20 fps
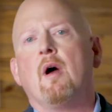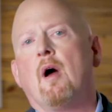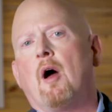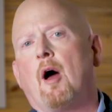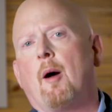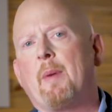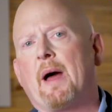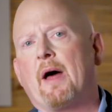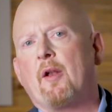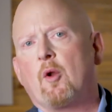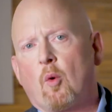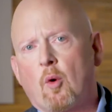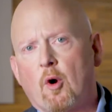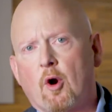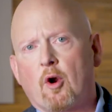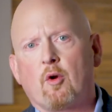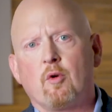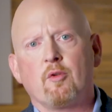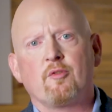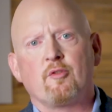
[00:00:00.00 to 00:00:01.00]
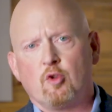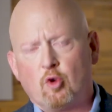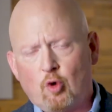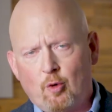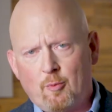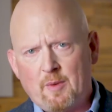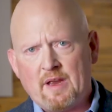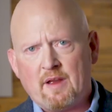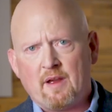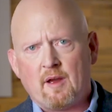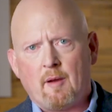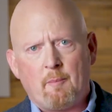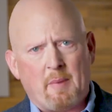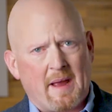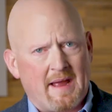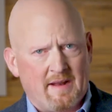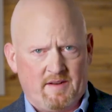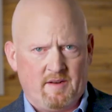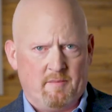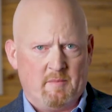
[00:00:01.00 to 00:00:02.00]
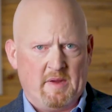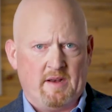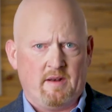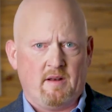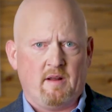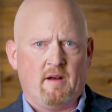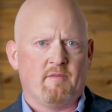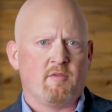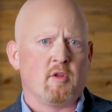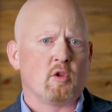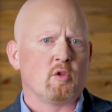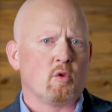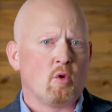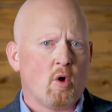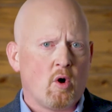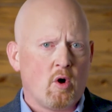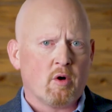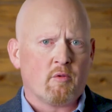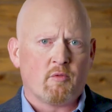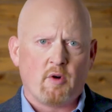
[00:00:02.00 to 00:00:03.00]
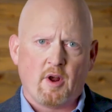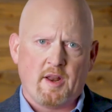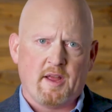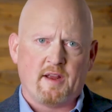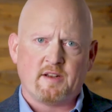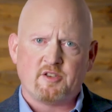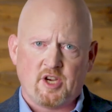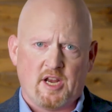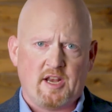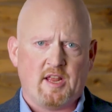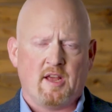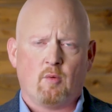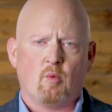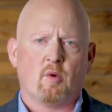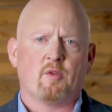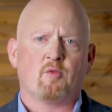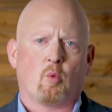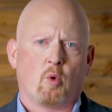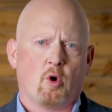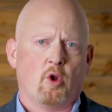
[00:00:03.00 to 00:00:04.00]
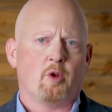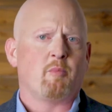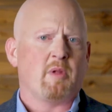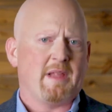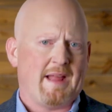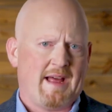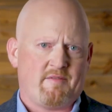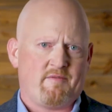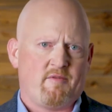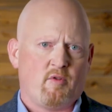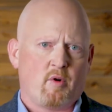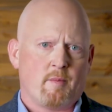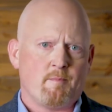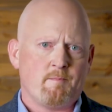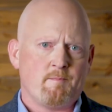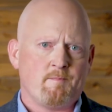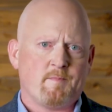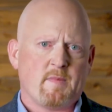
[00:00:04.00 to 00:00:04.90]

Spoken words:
about Oracle's looming abandonment of the long-running JD Edwards World platform.